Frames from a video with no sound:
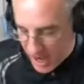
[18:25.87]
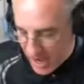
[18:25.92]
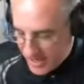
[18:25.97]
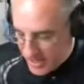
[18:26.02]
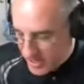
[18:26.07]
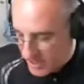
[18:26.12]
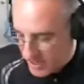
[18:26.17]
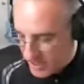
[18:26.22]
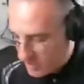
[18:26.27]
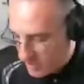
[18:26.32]
can
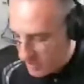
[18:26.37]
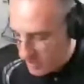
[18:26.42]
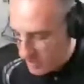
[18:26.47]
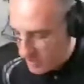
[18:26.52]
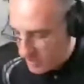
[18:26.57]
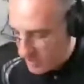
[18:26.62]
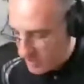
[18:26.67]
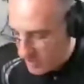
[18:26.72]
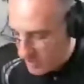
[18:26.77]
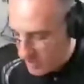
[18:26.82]
either
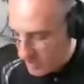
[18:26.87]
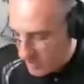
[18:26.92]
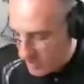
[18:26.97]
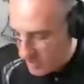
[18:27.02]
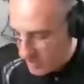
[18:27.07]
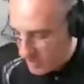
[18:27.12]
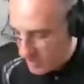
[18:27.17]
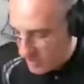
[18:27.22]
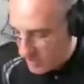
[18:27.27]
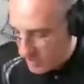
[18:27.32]

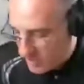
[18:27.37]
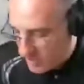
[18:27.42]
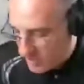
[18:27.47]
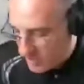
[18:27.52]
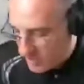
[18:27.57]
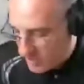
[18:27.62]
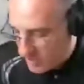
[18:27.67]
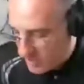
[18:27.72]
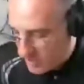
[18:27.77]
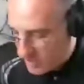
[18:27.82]

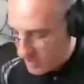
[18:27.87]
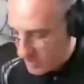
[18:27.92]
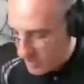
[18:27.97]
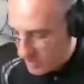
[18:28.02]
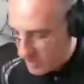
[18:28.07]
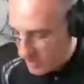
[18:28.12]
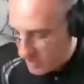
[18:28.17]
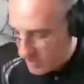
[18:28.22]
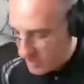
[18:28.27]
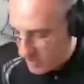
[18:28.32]
create a
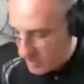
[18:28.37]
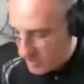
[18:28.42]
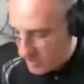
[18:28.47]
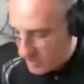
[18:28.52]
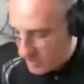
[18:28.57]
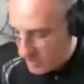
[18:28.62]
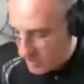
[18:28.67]
magical item